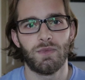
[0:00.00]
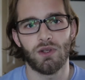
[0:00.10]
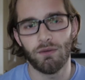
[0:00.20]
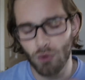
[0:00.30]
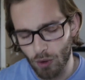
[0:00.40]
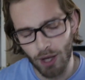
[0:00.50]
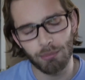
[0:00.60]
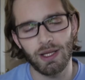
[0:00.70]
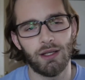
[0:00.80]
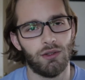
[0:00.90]
So if you're
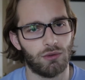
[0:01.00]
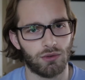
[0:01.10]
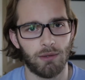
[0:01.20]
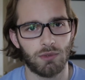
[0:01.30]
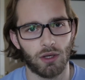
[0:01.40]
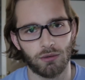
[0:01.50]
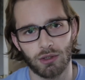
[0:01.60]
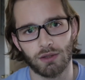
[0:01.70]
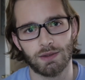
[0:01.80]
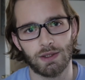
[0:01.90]
updating your dream journal
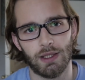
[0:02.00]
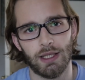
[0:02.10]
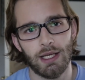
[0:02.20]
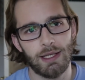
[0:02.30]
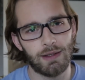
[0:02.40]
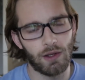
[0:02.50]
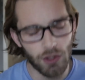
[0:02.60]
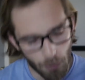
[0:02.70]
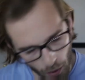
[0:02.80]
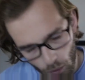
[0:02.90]
constantly, then
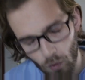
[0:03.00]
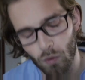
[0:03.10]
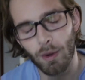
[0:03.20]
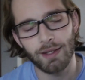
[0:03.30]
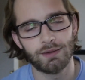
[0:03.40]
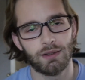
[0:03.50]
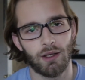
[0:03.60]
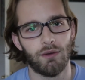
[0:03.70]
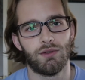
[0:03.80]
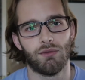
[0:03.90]
you are always
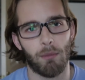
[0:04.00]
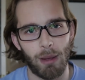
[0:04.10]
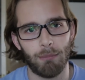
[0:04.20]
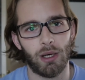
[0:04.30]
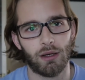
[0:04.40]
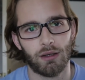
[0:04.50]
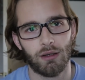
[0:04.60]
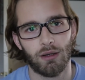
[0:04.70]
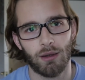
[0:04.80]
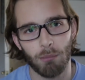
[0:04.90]
going to remember
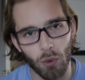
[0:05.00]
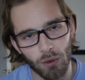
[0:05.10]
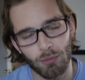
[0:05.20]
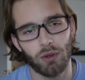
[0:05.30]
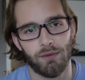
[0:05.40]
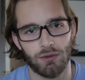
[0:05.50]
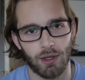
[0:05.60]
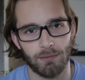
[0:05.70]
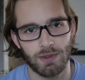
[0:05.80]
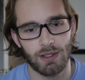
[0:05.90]
more and more of your
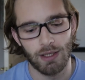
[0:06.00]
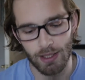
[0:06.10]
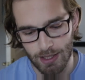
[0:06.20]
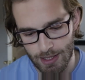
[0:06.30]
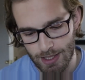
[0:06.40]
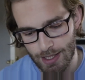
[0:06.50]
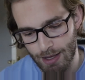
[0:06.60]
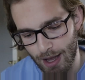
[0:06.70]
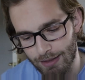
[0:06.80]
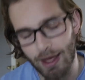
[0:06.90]
dreams
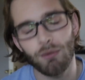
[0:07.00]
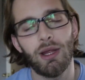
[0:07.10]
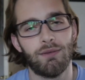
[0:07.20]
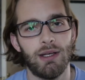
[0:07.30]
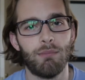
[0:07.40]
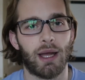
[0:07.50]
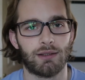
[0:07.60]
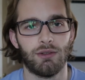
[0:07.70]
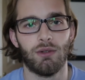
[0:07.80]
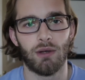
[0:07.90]
and that will have an
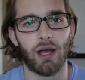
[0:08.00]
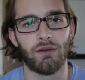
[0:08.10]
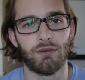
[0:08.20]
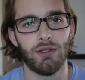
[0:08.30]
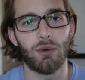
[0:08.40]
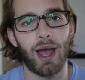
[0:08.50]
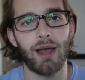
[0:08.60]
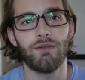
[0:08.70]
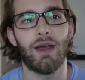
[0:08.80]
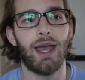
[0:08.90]
impact on your life. You'll
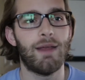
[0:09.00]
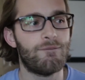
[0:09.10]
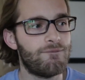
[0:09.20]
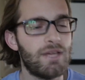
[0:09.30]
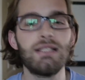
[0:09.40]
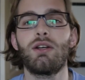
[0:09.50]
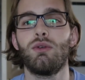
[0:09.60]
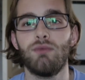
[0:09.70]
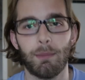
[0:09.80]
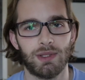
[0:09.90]
have a
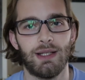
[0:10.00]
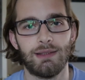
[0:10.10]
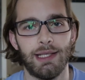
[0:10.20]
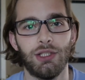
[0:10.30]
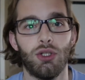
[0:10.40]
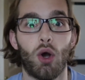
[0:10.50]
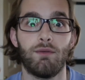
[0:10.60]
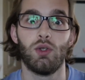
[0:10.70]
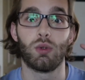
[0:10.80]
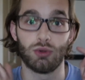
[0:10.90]
physical representation
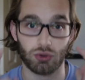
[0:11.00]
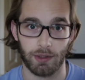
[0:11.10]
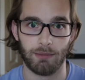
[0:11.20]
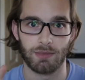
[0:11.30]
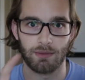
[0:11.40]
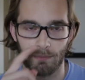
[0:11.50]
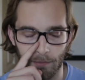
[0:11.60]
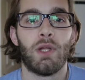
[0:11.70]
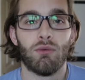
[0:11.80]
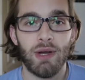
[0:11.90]
of your dreams.
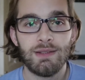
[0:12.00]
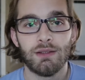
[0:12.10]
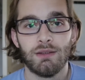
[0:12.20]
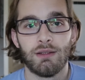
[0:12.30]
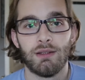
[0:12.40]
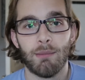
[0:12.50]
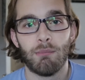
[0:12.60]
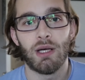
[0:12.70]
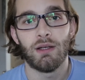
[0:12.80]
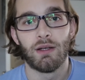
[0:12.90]
Reason
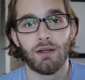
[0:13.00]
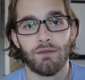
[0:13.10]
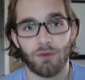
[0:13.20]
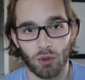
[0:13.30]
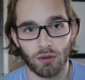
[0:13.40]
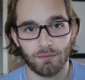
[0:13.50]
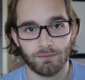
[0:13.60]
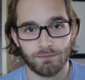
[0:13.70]
number four.